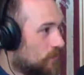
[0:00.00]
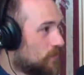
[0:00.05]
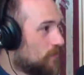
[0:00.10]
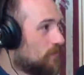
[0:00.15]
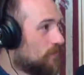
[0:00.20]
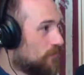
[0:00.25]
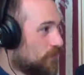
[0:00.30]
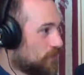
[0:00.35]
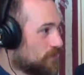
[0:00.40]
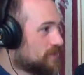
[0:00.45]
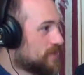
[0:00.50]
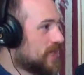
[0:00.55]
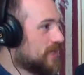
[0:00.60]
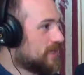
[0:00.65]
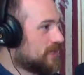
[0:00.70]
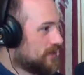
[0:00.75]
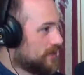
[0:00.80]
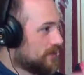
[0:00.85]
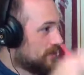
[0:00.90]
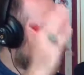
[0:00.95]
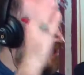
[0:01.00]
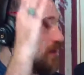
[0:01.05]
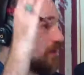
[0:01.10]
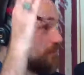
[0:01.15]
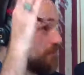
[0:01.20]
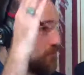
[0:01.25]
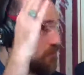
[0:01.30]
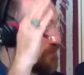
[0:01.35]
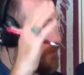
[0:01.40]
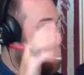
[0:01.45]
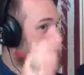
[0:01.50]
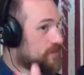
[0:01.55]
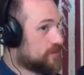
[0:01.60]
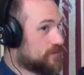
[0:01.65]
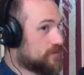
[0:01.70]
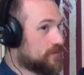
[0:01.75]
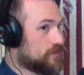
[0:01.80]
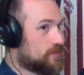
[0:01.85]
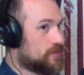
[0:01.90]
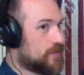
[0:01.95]
four-sided upwards
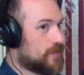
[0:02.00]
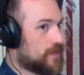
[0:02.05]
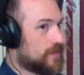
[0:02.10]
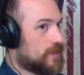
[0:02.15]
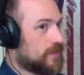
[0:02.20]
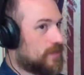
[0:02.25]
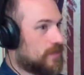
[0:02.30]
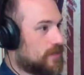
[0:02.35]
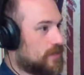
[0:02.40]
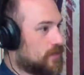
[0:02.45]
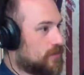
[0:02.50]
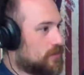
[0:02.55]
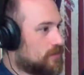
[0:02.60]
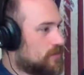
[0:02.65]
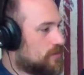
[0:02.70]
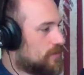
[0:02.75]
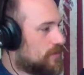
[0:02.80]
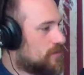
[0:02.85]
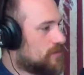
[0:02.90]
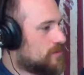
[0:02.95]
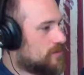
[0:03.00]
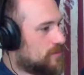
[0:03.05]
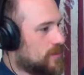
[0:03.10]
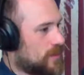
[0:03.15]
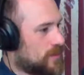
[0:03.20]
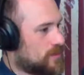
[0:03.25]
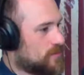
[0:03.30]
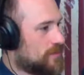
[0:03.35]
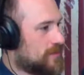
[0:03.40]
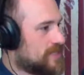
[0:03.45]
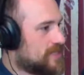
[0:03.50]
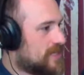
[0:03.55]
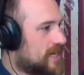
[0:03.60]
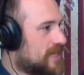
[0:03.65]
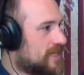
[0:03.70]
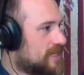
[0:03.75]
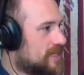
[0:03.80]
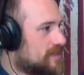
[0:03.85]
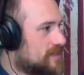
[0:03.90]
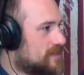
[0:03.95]
to
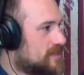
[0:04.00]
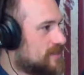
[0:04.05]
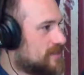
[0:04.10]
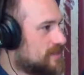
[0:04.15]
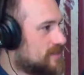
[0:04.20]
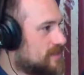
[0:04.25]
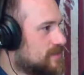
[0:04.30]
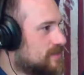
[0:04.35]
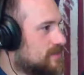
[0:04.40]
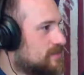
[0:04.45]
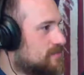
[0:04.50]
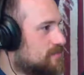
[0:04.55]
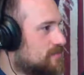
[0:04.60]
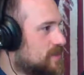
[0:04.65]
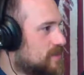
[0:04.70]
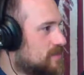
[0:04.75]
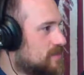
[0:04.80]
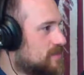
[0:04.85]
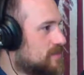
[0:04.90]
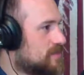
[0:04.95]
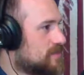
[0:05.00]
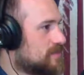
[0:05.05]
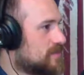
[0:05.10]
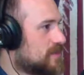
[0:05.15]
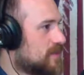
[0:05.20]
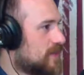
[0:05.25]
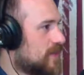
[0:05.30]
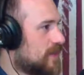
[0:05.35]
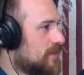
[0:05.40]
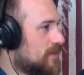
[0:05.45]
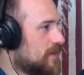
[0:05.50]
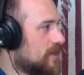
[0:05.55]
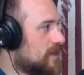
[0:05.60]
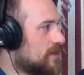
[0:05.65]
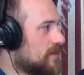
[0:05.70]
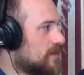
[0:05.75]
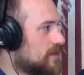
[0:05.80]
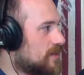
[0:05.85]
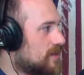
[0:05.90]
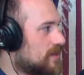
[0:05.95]
20-sided is kind of
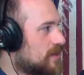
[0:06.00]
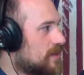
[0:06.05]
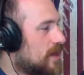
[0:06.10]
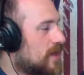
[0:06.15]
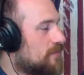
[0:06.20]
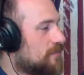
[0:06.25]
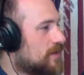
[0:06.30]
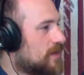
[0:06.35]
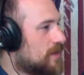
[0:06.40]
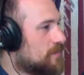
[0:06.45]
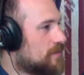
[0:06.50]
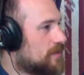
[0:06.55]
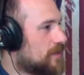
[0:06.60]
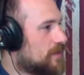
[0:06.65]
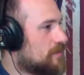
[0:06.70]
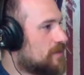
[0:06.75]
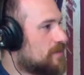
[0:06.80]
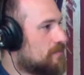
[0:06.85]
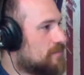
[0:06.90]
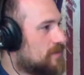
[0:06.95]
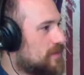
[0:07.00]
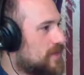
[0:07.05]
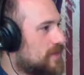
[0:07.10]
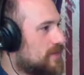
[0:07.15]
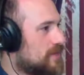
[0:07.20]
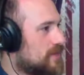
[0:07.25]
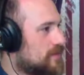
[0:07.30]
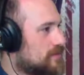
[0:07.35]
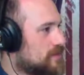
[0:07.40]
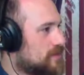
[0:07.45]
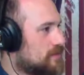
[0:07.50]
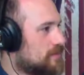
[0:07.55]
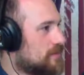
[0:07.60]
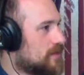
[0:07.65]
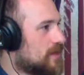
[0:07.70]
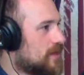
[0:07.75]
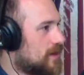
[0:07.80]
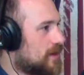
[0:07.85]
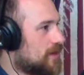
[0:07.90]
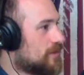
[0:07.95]
the common upper limit, but then there's some
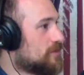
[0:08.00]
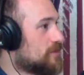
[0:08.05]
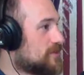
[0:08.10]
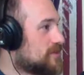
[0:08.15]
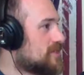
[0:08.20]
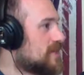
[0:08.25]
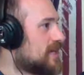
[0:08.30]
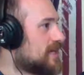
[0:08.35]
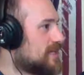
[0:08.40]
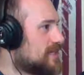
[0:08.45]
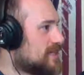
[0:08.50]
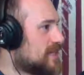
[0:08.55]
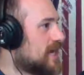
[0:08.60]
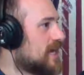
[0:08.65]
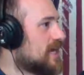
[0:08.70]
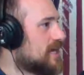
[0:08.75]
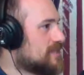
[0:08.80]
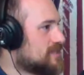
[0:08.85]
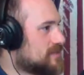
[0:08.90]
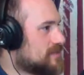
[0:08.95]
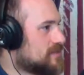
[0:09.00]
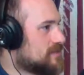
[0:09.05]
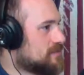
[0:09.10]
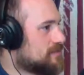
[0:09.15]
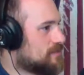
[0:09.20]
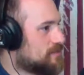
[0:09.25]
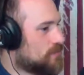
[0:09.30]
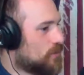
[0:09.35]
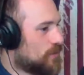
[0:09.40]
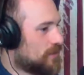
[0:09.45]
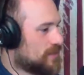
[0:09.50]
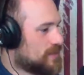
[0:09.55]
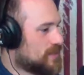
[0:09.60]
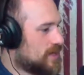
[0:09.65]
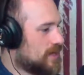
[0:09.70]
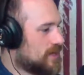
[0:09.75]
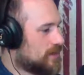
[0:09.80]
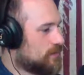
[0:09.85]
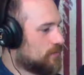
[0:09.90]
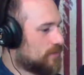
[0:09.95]
100-sided dies and some more
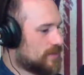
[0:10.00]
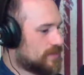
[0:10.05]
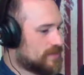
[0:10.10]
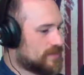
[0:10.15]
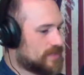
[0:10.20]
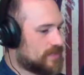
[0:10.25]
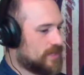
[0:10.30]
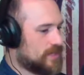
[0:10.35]
exotic ones.